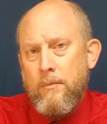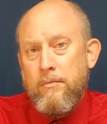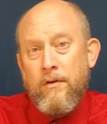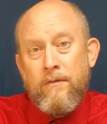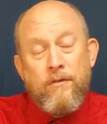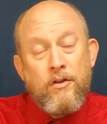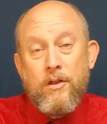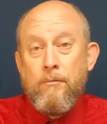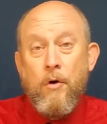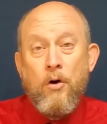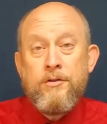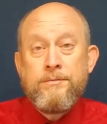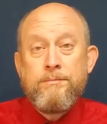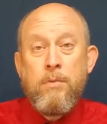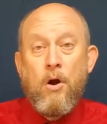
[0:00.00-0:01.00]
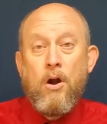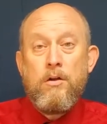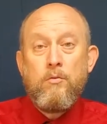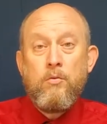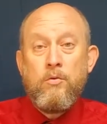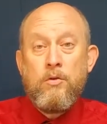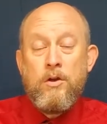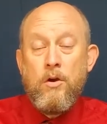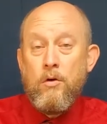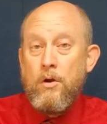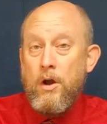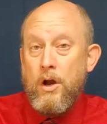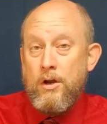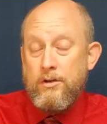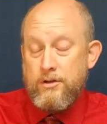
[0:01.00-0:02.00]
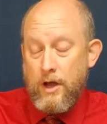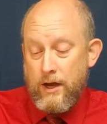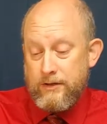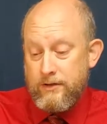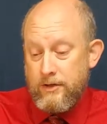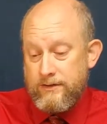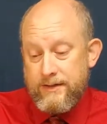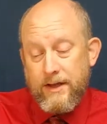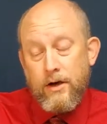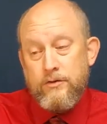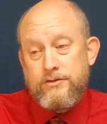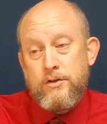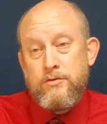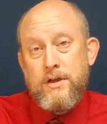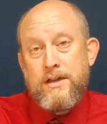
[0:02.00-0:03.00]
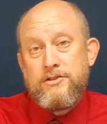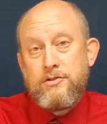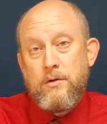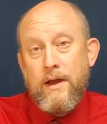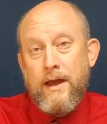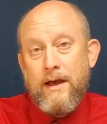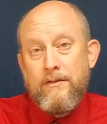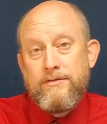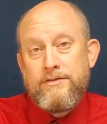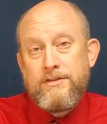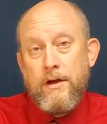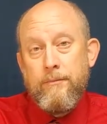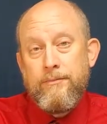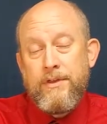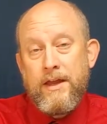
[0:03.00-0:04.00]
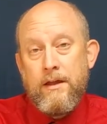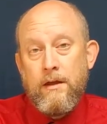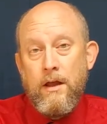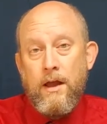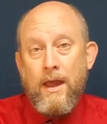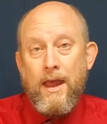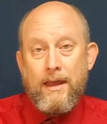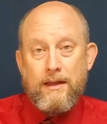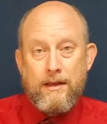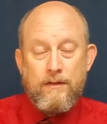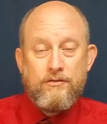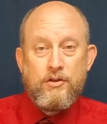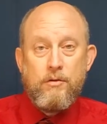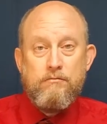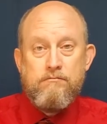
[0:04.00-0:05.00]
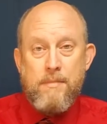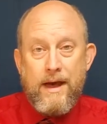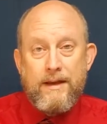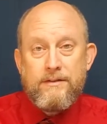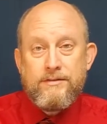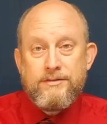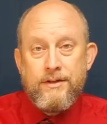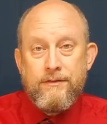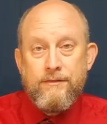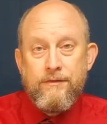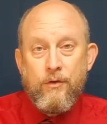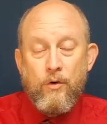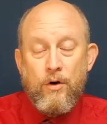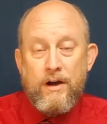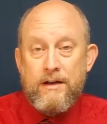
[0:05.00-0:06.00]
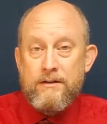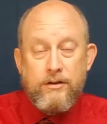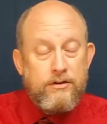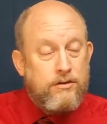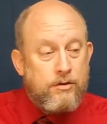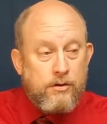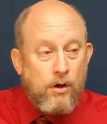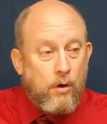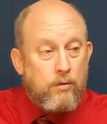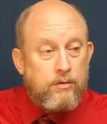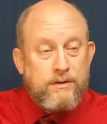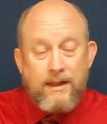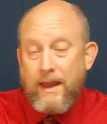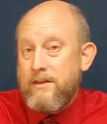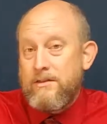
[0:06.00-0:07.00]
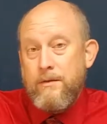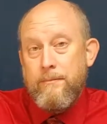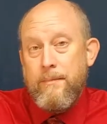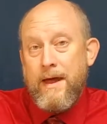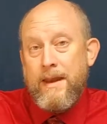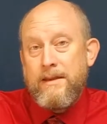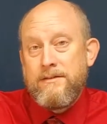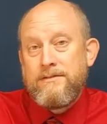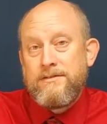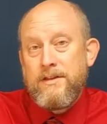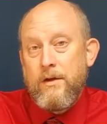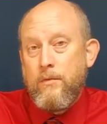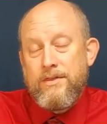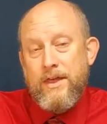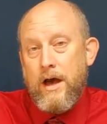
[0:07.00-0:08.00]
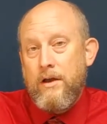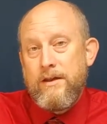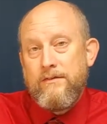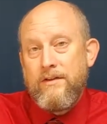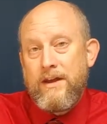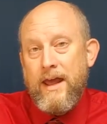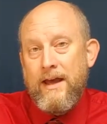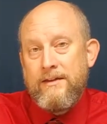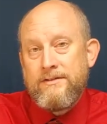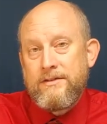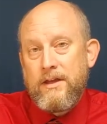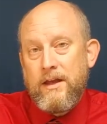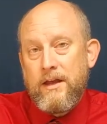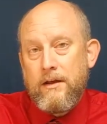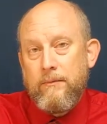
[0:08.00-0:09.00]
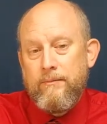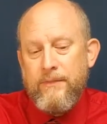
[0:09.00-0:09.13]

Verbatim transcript: but for the most part, you know, doctor tells you that you have something and gives you medicine for it, you go take the medicine without even asking.